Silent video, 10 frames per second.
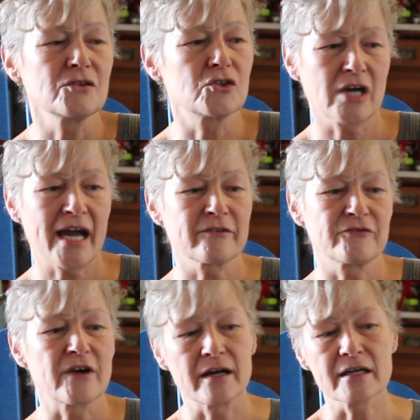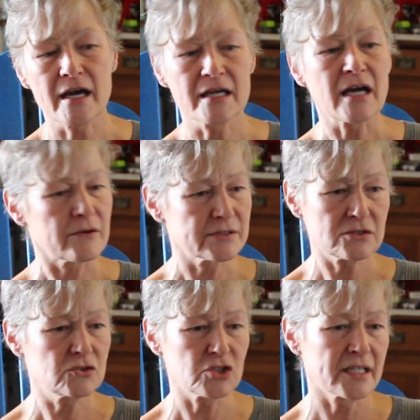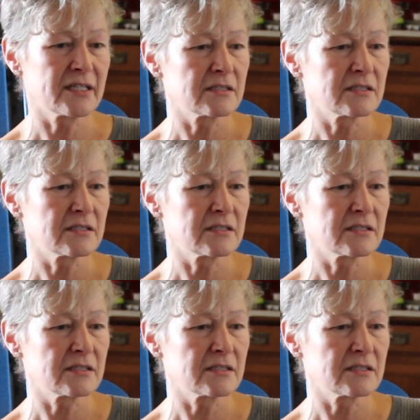gratifying. I was trying to